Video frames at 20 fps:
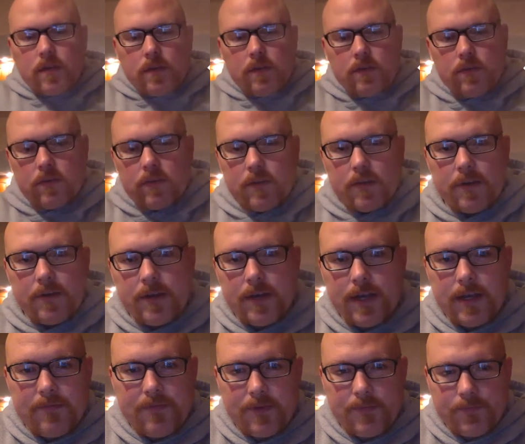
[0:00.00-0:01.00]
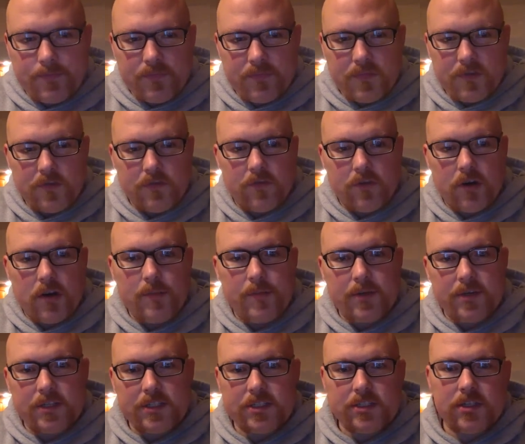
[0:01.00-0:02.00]
so there you have it.
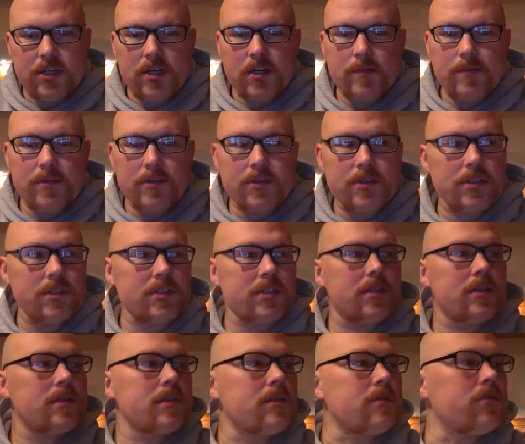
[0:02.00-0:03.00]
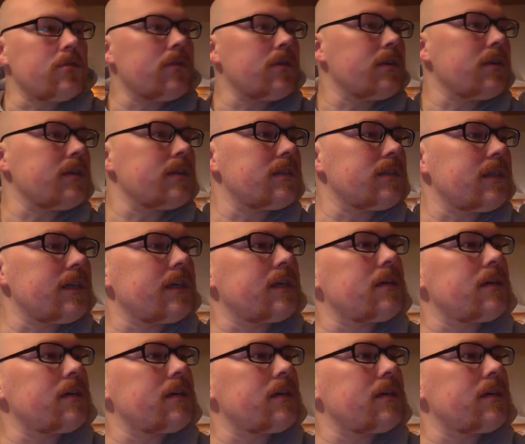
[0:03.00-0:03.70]
Strawberry Starburst, or as they